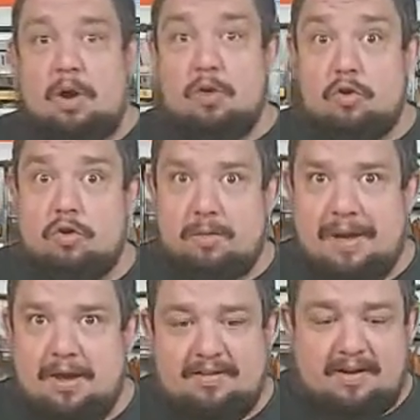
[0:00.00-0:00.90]
a good
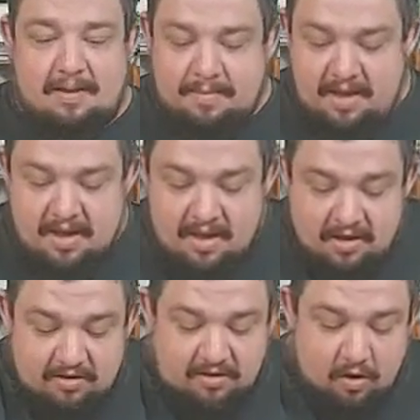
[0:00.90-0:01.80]
amount of time.
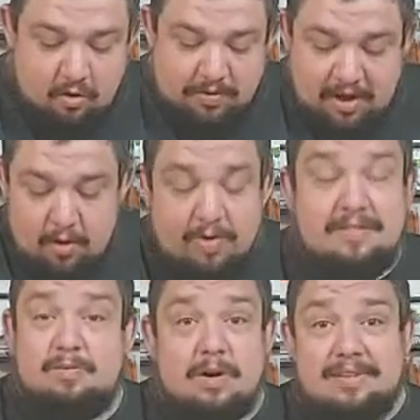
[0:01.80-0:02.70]
So we're
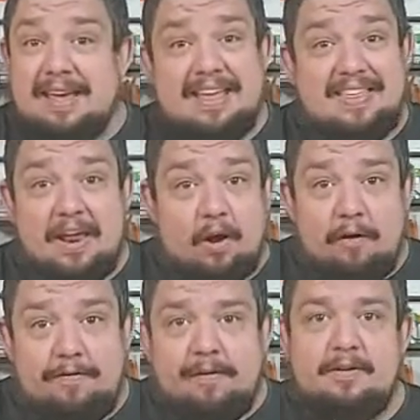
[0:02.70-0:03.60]
going to take that
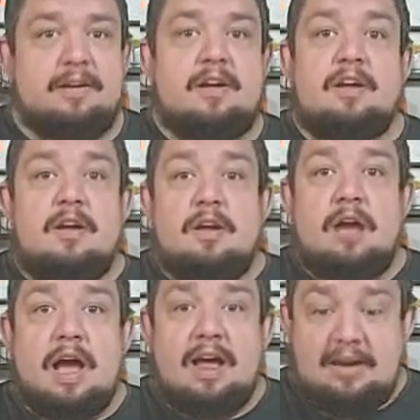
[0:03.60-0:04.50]
off.
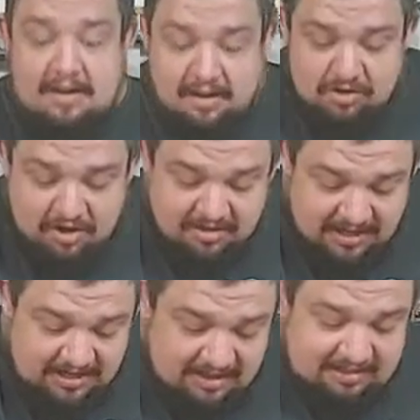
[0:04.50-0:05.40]
And as you can
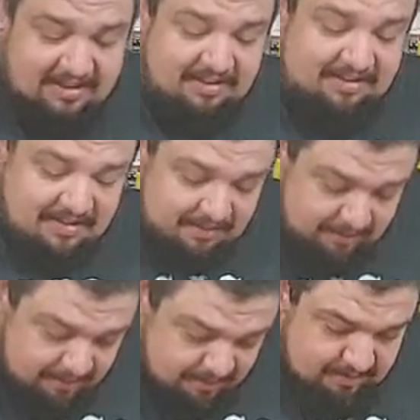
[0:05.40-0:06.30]
see, this is
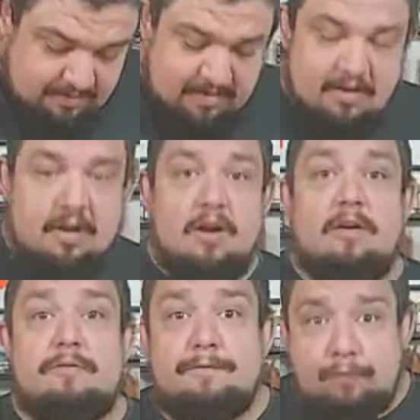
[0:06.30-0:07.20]

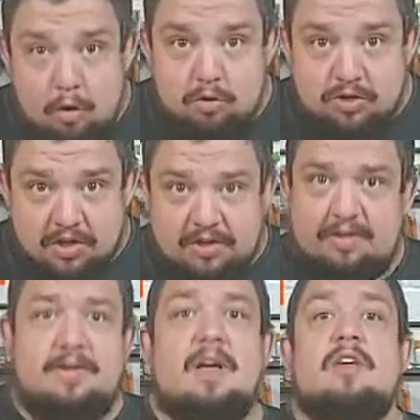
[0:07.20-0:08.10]
frozen.
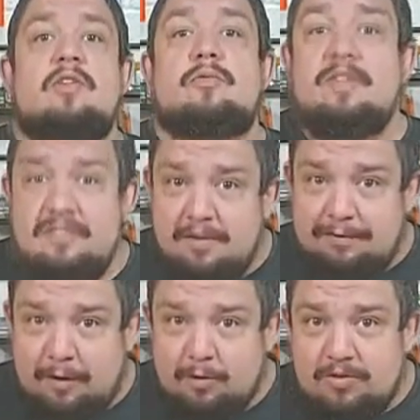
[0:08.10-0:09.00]
The reason it's
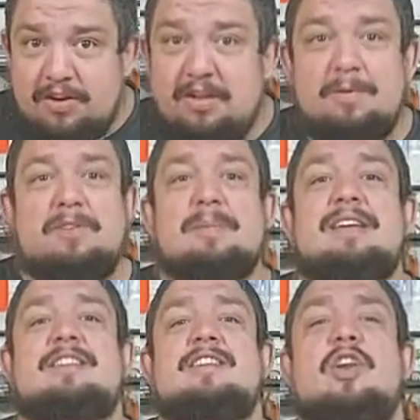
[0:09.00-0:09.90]
frozen is because it
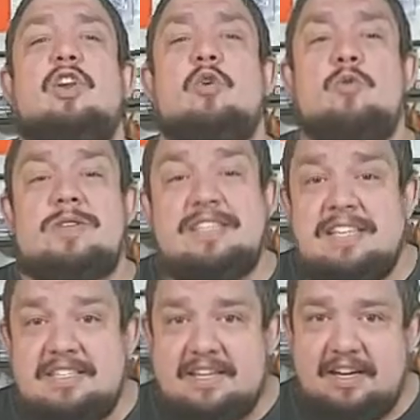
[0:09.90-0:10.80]
makes it loads
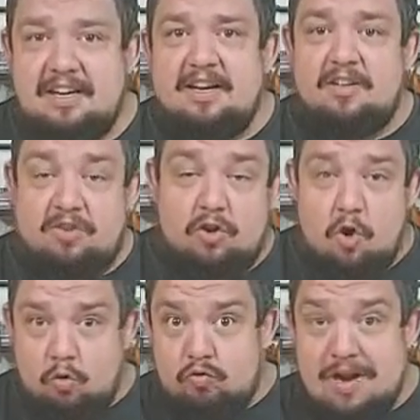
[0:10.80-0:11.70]
easier to
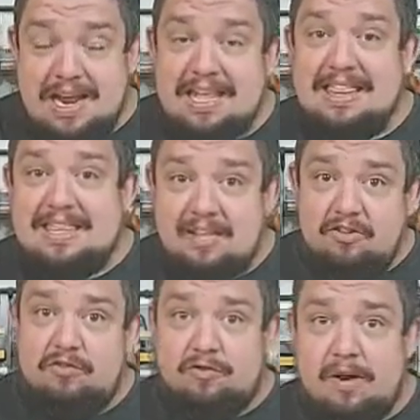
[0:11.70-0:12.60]
cut really thin
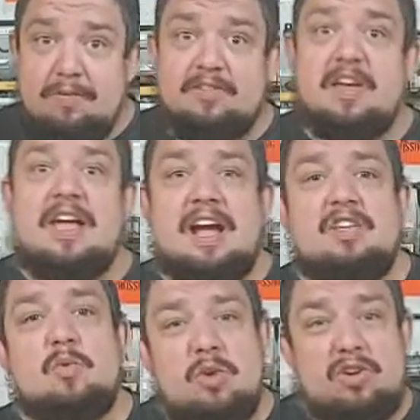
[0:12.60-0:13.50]
strips, and
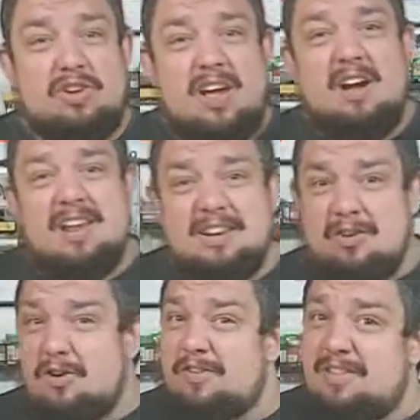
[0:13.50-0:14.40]
you want to kind of
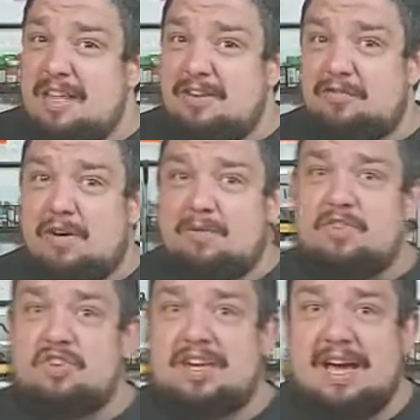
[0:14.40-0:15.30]
cut as thin strips
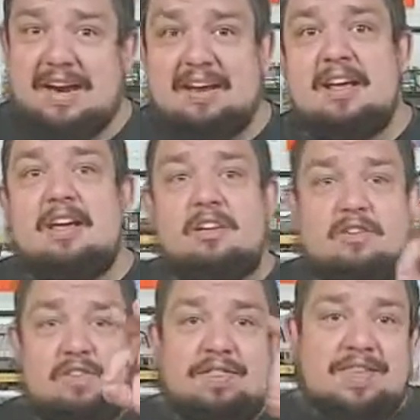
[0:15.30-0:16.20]
as you can,
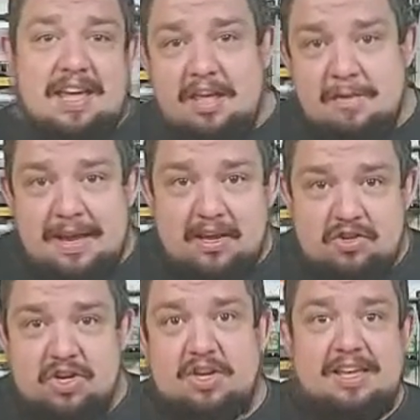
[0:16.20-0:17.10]
because the thicker you make your
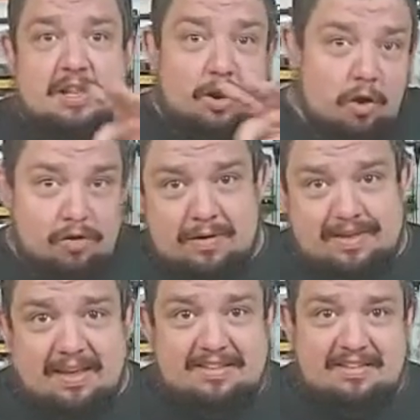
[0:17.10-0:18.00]
jerky, the longer it
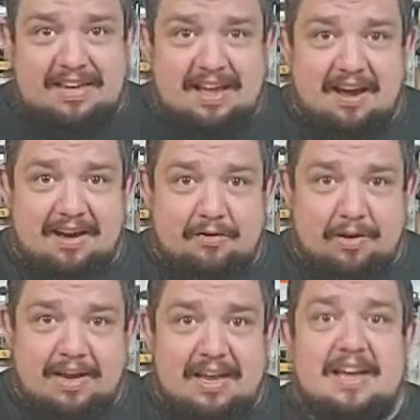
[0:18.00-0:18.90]
takes to
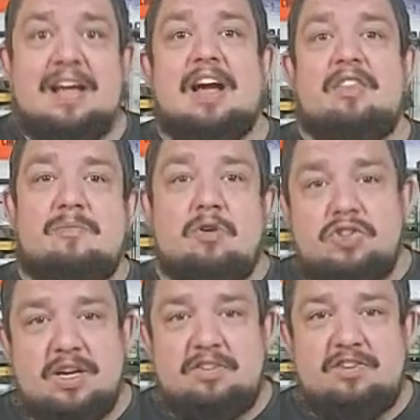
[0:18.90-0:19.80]
dehydrate, and the more
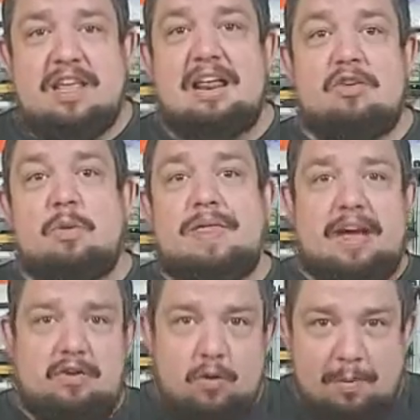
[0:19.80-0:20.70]
chance that you'll end up with
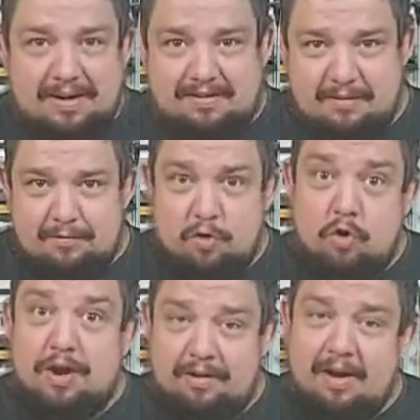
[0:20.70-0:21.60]
actual bits of
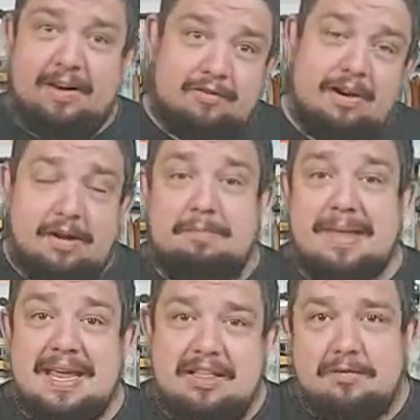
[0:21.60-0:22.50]
unhydrated
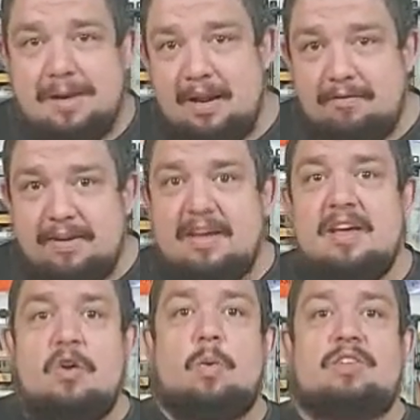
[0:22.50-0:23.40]
meat in the middle of it,
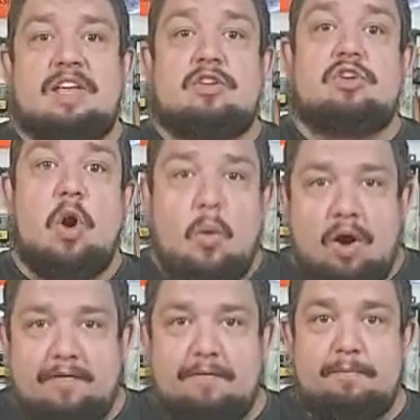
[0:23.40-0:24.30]
which then go
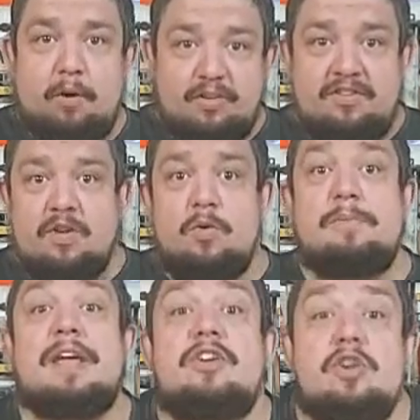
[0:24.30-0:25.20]
off and poison you and
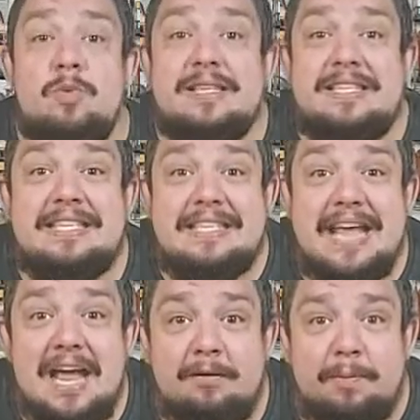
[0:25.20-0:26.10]
make you a
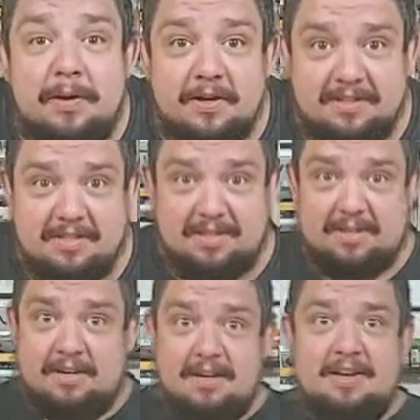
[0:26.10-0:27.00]
dead person.
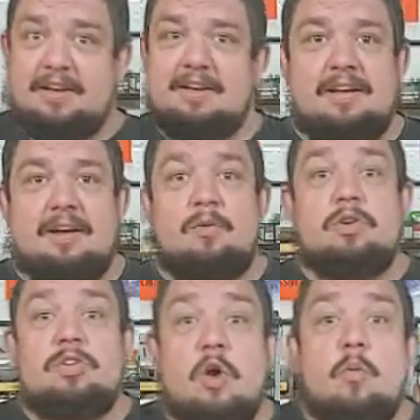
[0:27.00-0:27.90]
And we
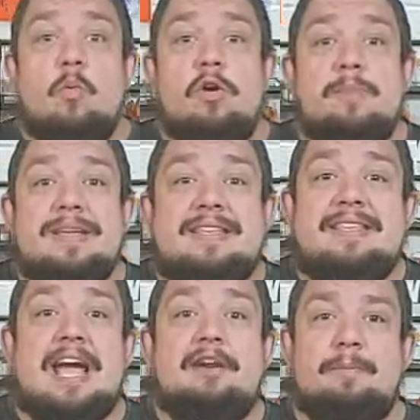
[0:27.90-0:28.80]
don't want to be
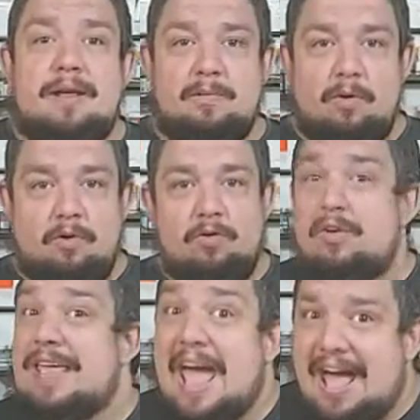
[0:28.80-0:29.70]
dead people,
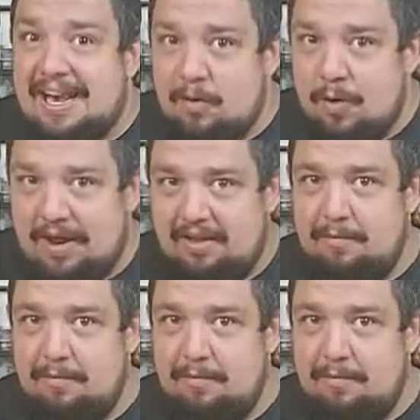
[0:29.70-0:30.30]
not yet anyway,